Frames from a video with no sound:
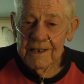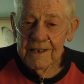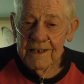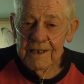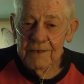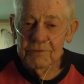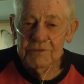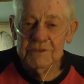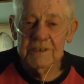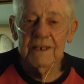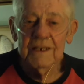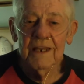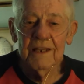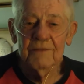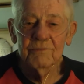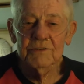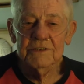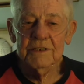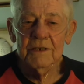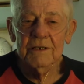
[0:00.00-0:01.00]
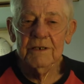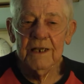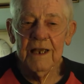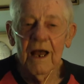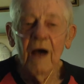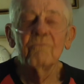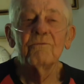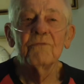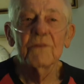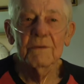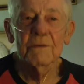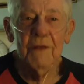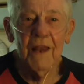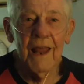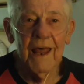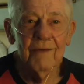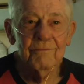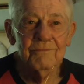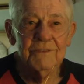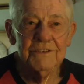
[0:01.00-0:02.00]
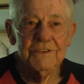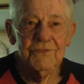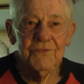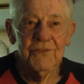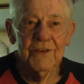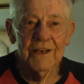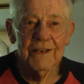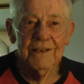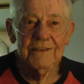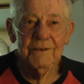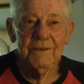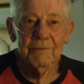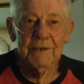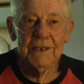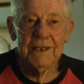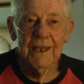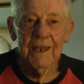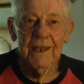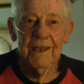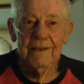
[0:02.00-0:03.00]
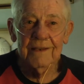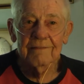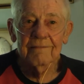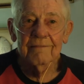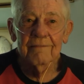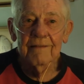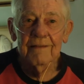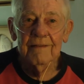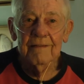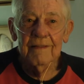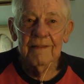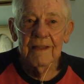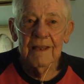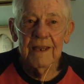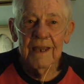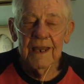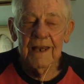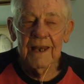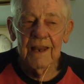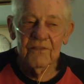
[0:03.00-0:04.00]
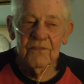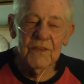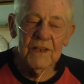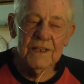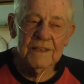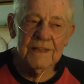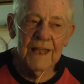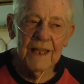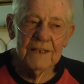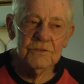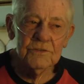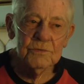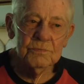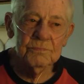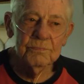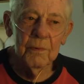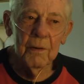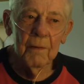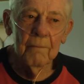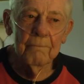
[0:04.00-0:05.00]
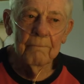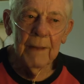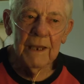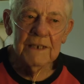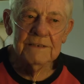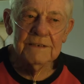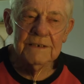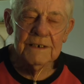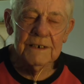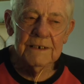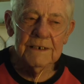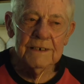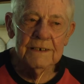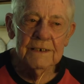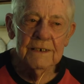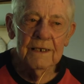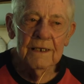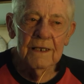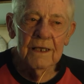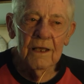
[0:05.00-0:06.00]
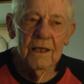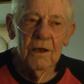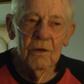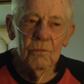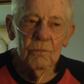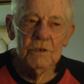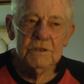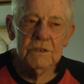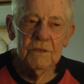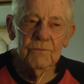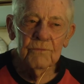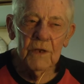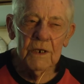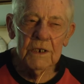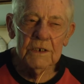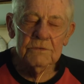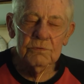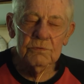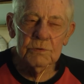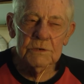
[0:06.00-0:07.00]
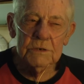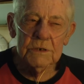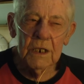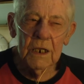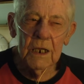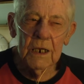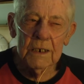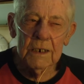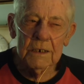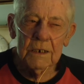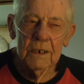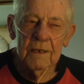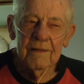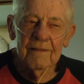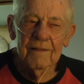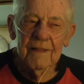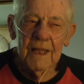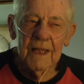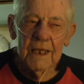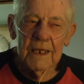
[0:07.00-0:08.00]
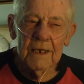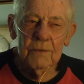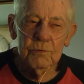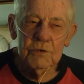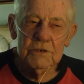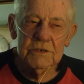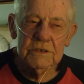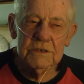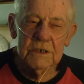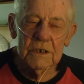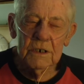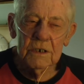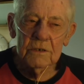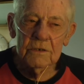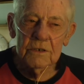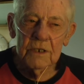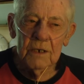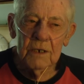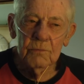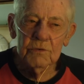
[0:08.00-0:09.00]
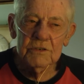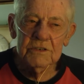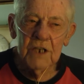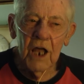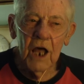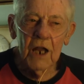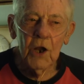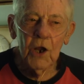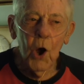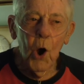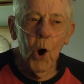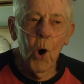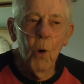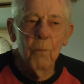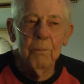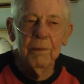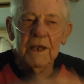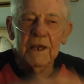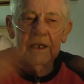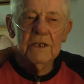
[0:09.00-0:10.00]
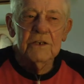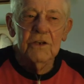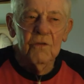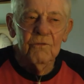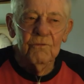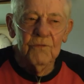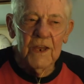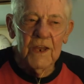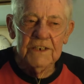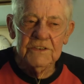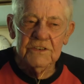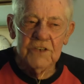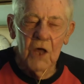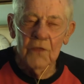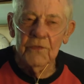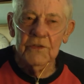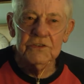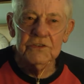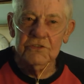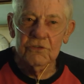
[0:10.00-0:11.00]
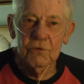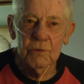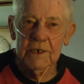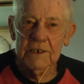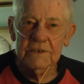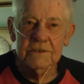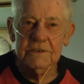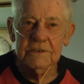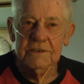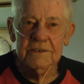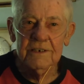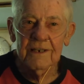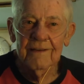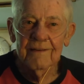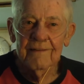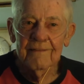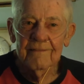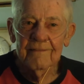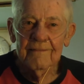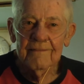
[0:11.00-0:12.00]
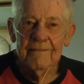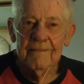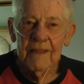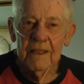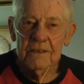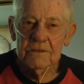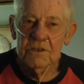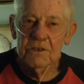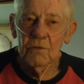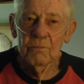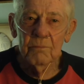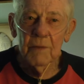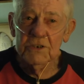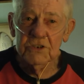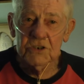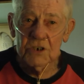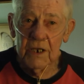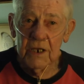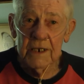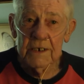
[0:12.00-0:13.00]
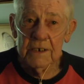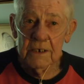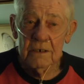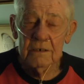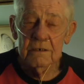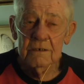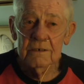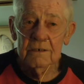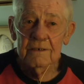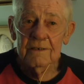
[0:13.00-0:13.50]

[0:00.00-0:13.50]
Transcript: It was, an, it was a comfortable atmosphere to be gay. And I think that's basically what the village was like. It was still, it was not open in your face on the streets till much later.